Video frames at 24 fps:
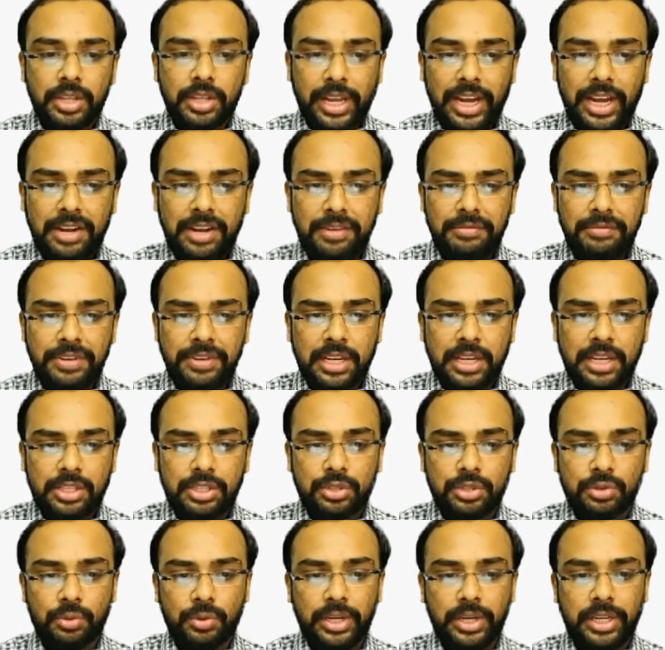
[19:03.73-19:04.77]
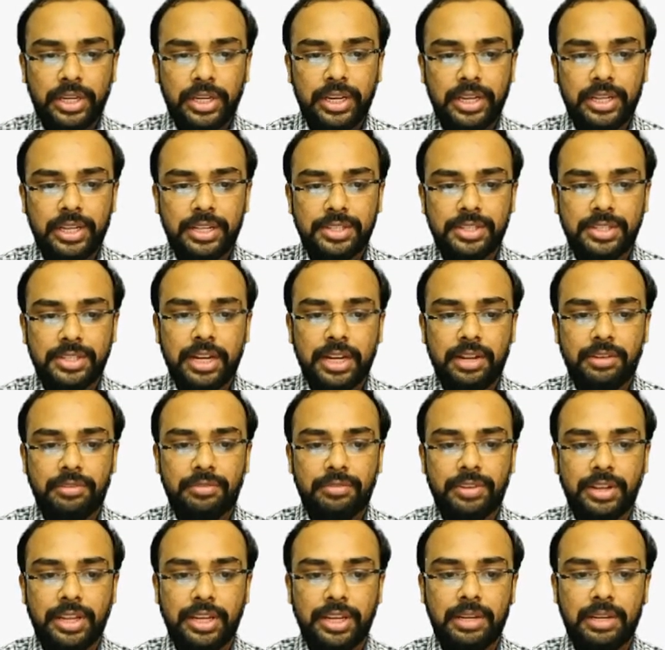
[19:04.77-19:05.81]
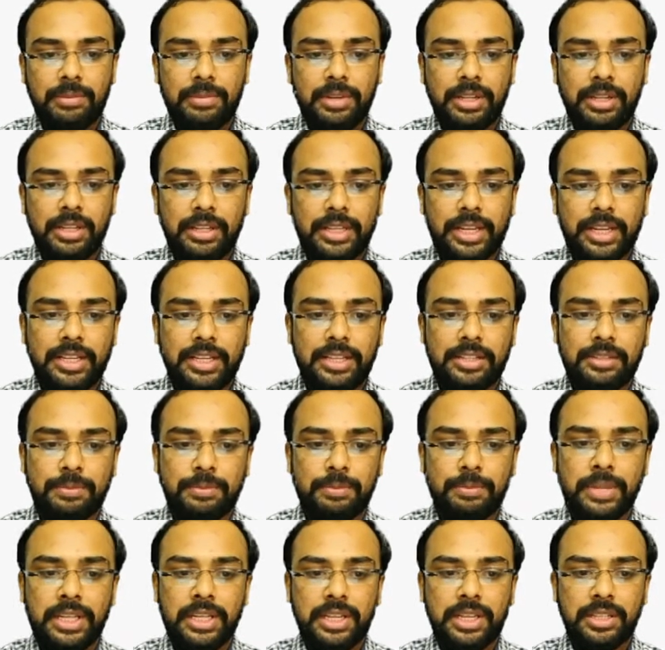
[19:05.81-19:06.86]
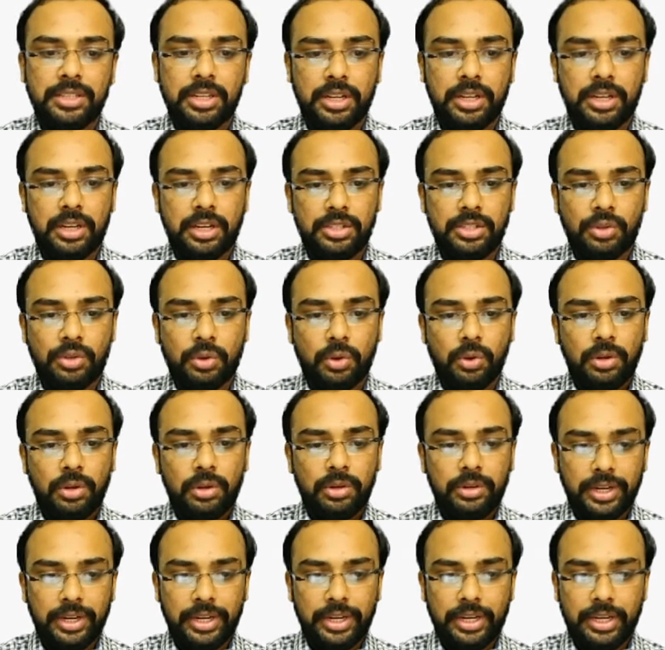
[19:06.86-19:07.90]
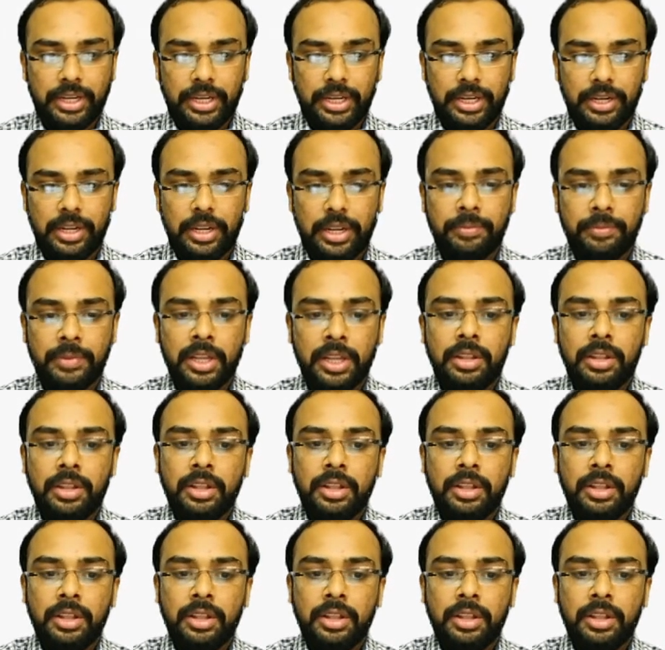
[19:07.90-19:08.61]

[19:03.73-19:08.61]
and we are storing it inside a variable that is bs_data.